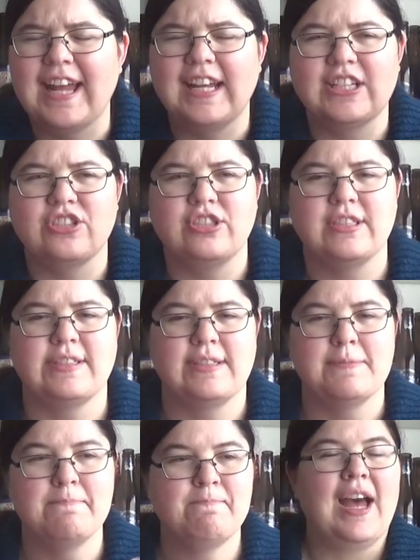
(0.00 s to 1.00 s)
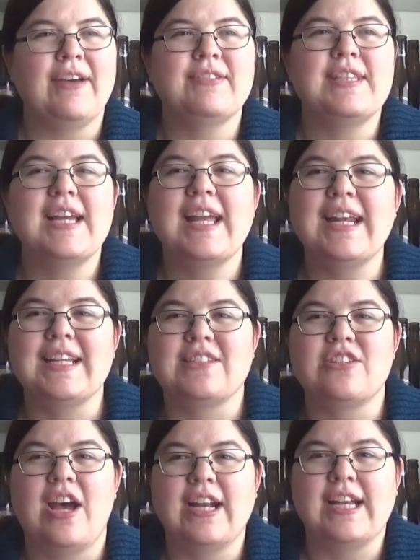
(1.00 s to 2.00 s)
it's just, I was thinking it's
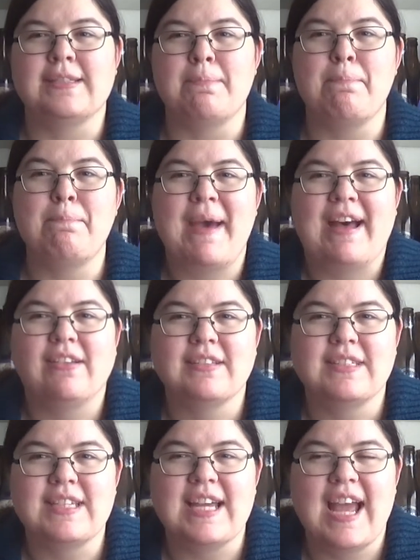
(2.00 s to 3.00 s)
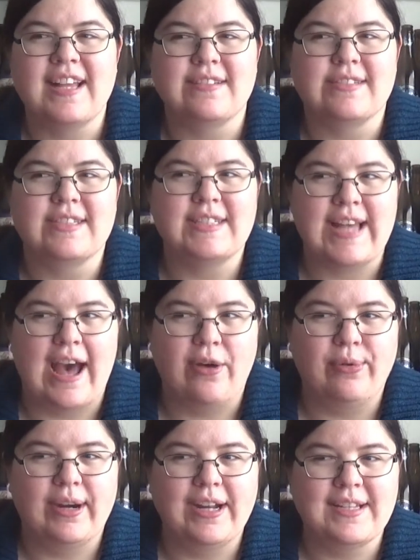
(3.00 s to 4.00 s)
not as bouncy and
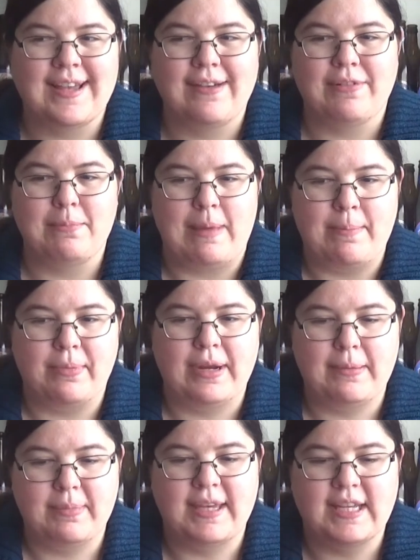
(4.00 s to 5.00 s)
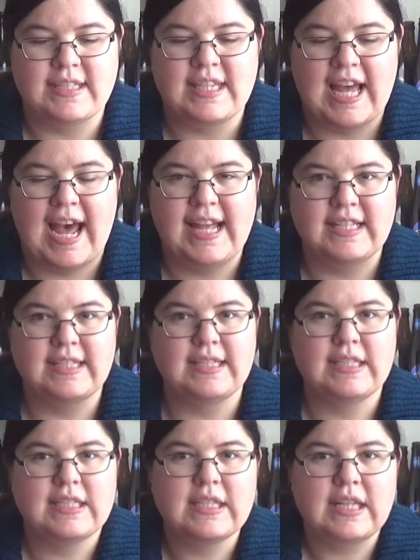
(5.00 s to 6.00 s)
sour as I remember it, because
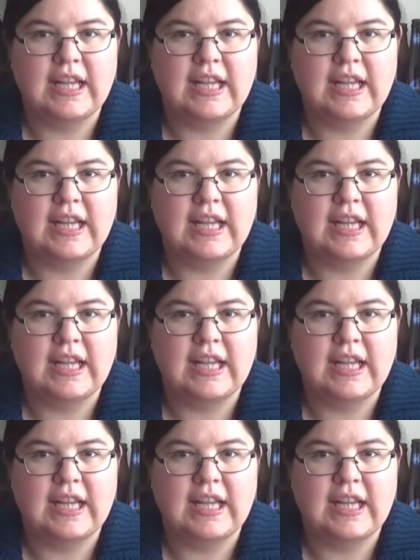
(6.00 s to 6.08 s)
that's